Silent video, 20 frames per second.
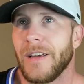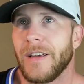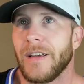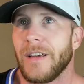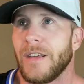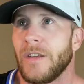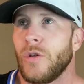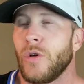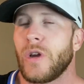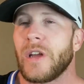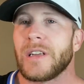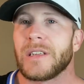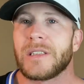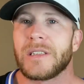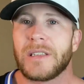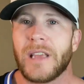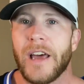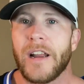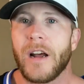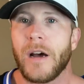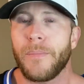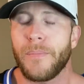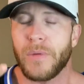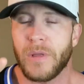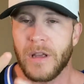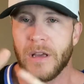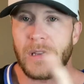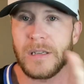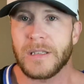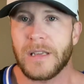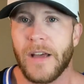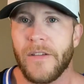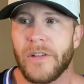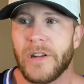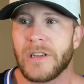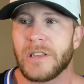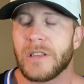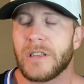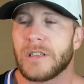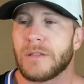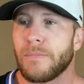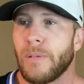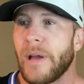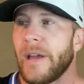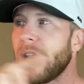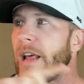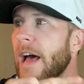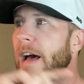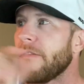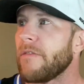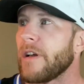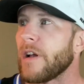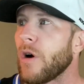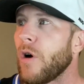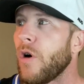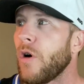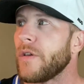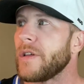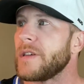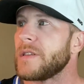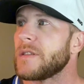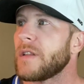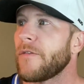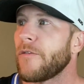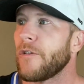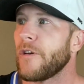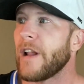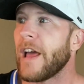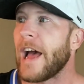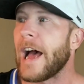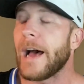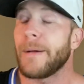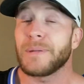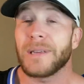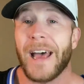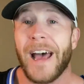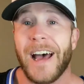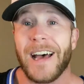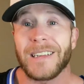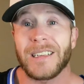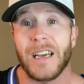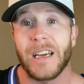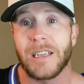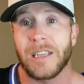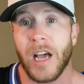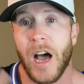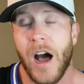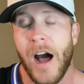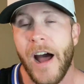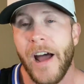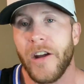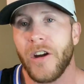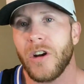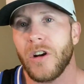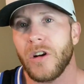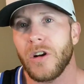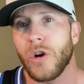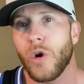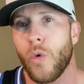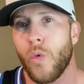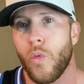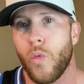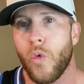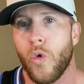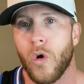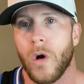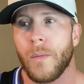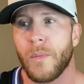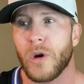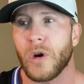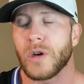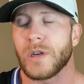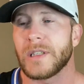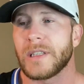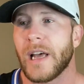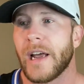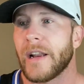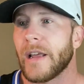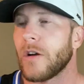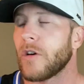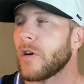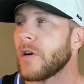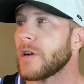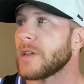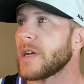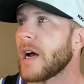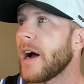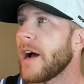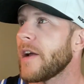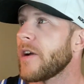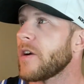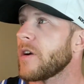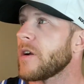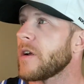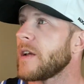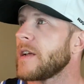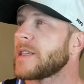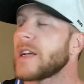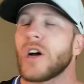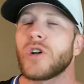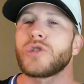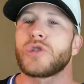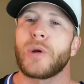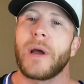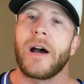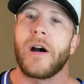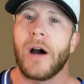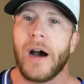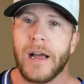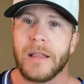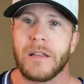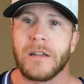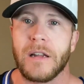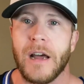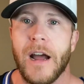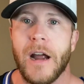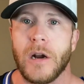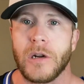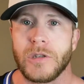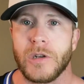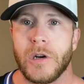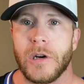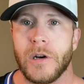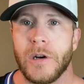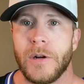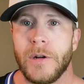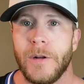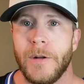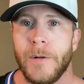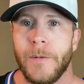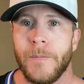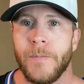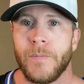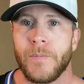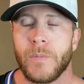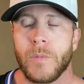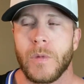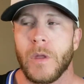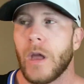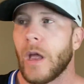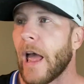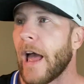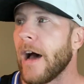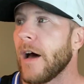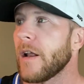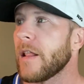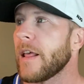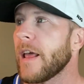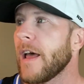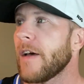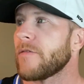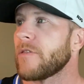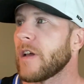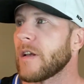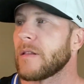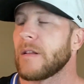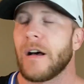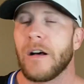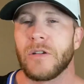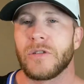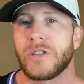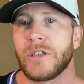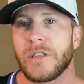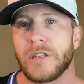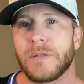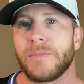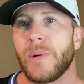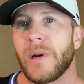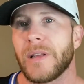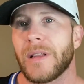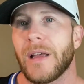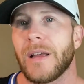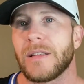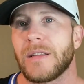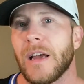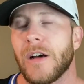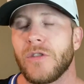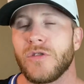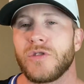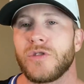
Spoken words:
you can set up the 7-inch display to have like all these different apps. It has a tire warmer set, or a tire, it tells you how hot the tires are. Like, how do they have technology in this bike that tells